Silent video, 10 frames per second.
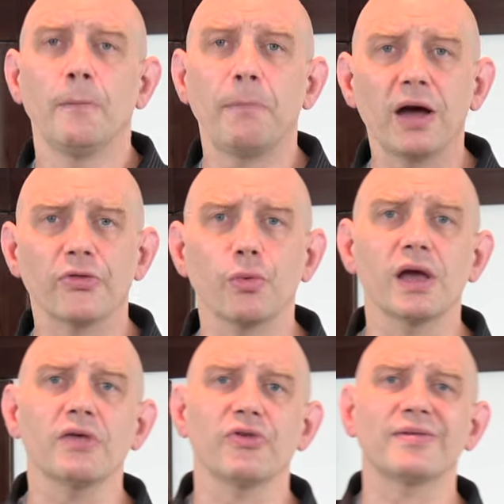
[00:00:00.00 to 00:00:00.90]
By the
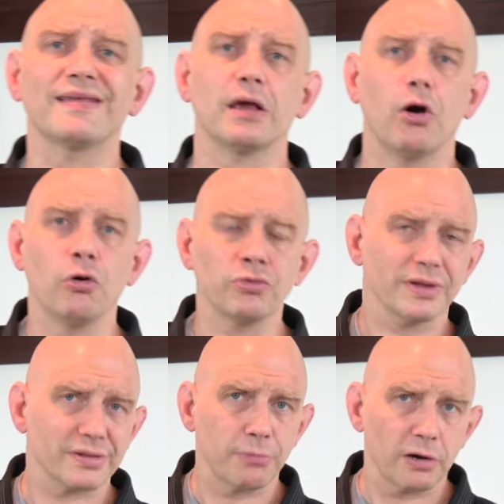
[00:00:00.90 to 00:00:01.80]
way, this is the only
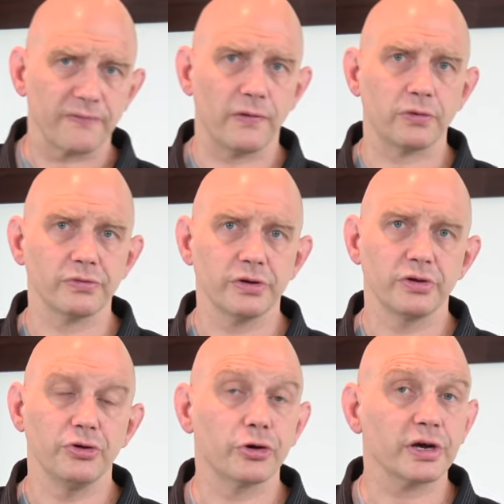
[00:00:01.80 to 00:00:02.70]
smartphone
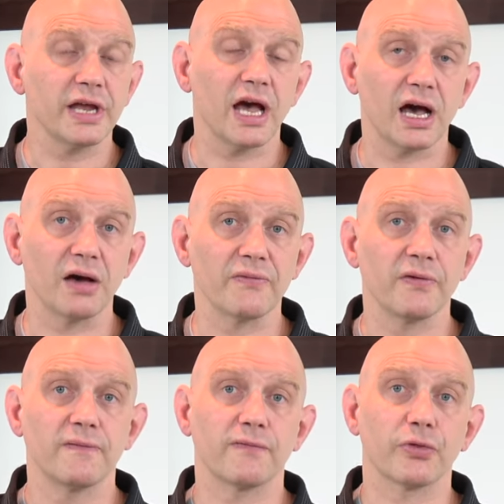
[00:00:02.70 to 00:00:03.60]
you're going to have
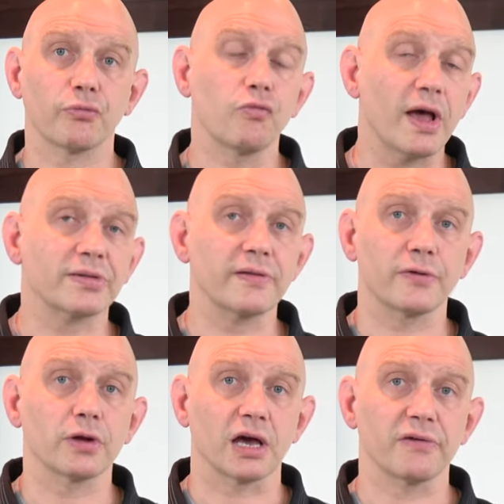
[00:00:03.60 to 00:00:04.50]
for the rest of
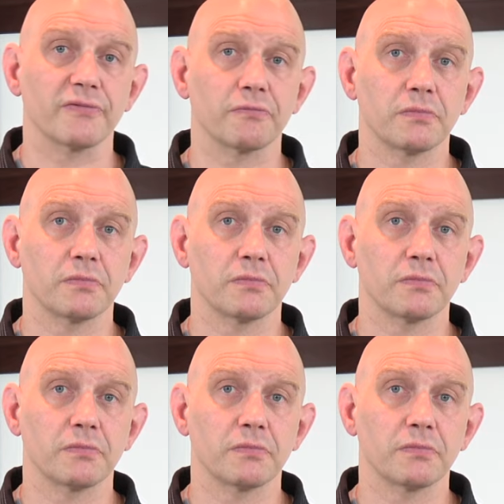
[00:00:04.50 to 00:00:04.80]
your life.